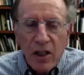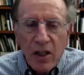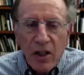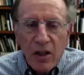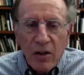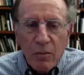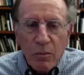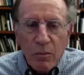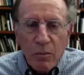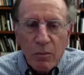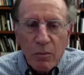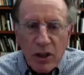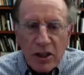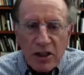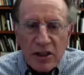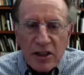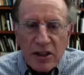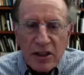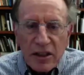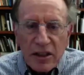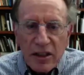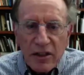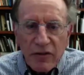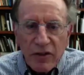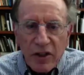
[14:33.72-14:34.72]
More
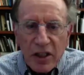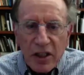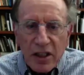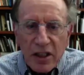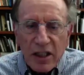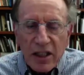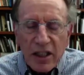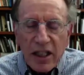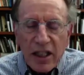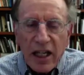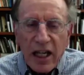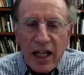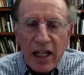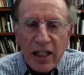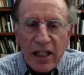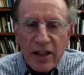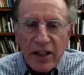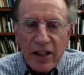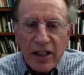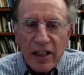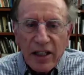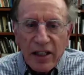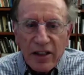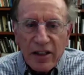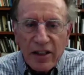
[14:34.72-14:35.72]
significantly, at
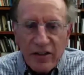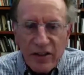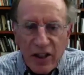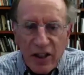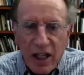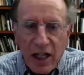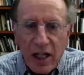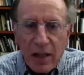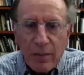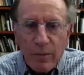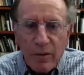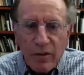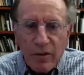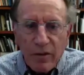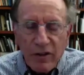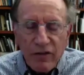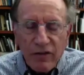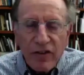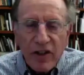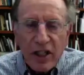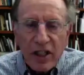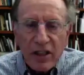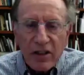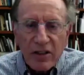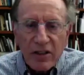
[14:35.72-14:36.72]
the time of the
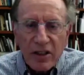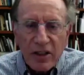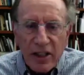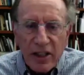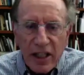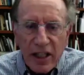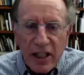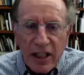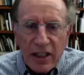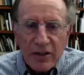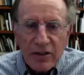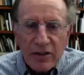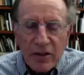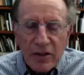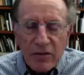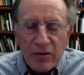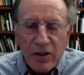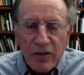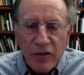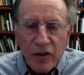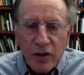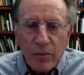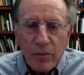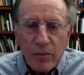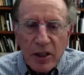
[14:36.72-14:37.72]
fatal encounter, a
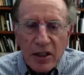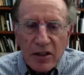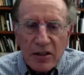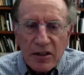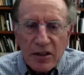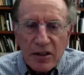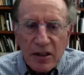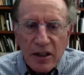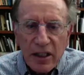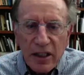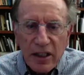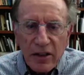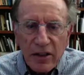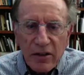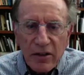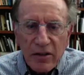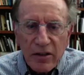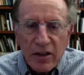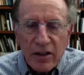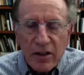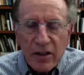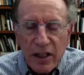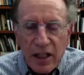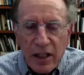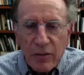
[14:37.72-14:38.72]
few minutes later,
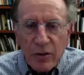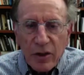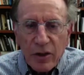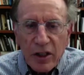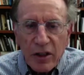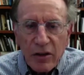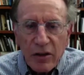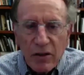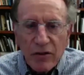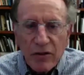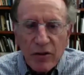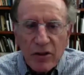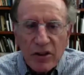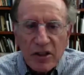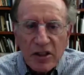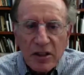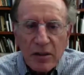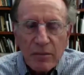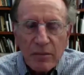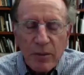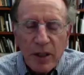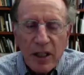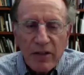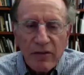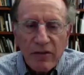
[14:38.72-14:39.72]
and now we know, of course, it
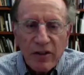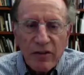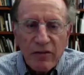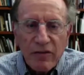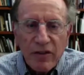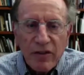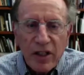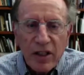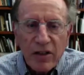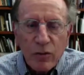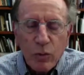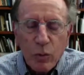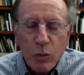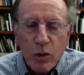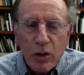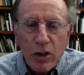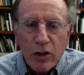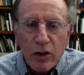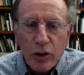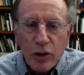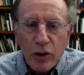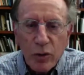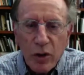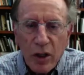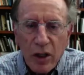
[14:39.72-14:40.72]
may have involved one or
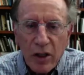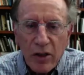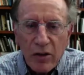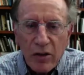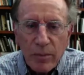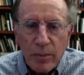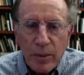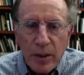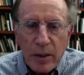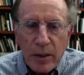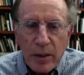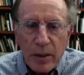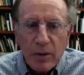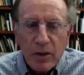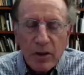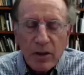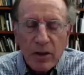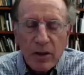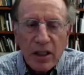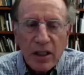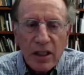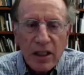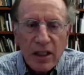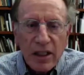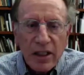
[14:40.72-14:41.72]
two other people
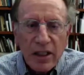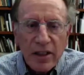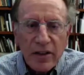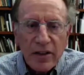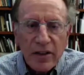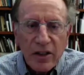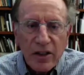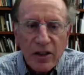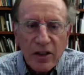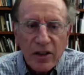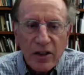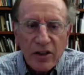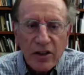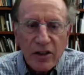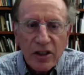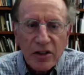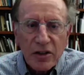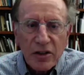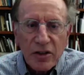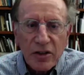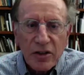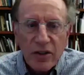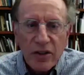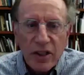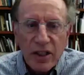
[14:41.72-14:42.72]
in addition
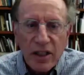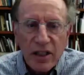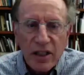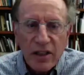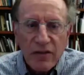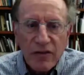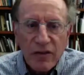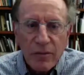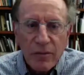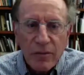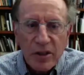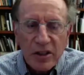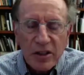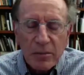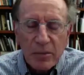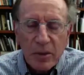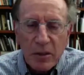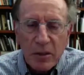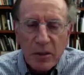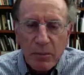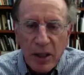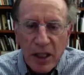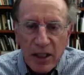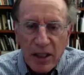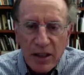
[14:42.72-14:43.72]
to the infamous
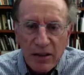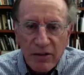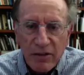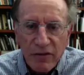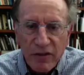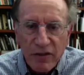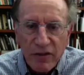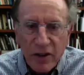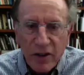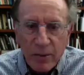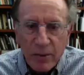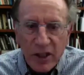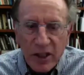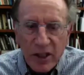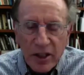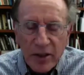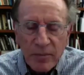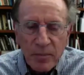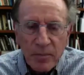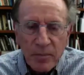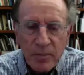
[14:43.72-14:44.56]
McMichael family.